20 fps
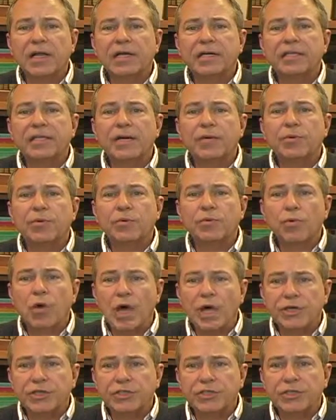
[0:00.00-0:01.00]
like they were
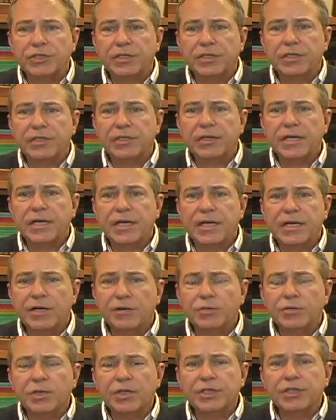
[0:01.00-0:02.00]
rushed. And
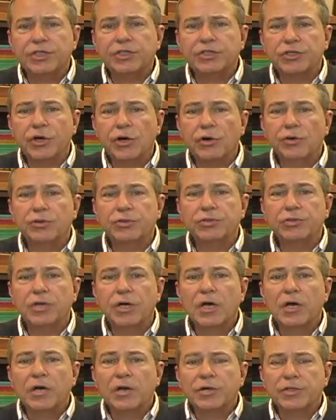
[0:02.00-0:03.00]
it really shows
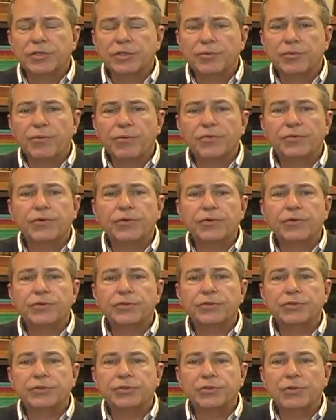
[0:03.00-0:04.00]
to the
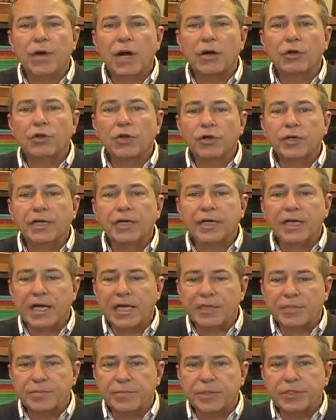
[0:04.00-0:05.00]
reviewers who are looking
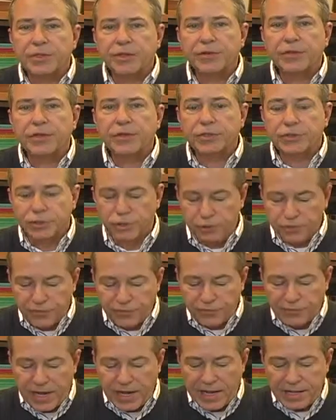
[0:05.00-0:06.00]
at the materials you
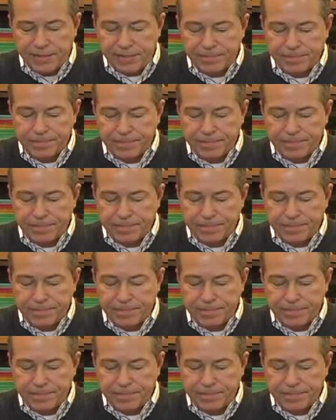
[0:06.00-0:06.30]
provide.